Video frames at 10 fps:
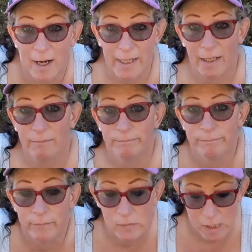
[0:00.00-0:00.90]
Hiya.
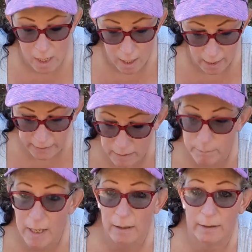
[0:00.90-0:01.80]
I
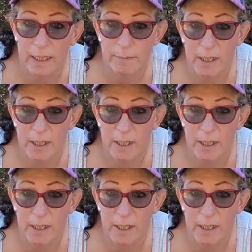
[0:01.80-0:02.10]
keep